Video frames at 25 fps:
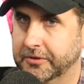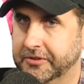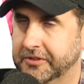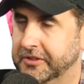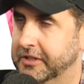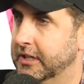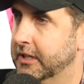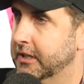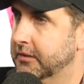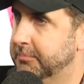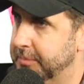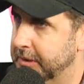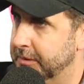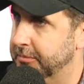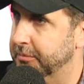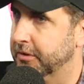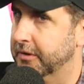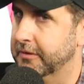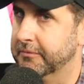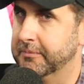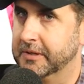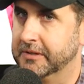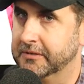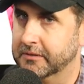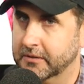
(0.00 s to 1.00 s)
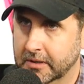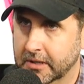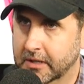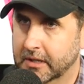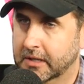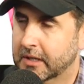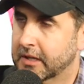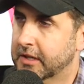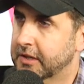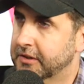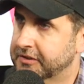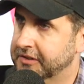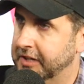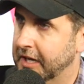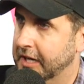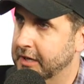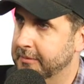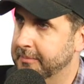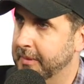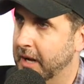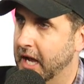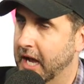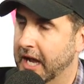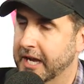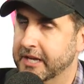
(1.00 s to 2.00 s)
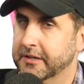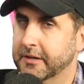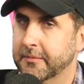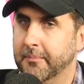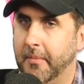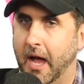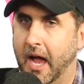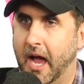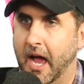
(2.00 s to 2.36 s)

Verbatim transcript: see. People have been standing behind him.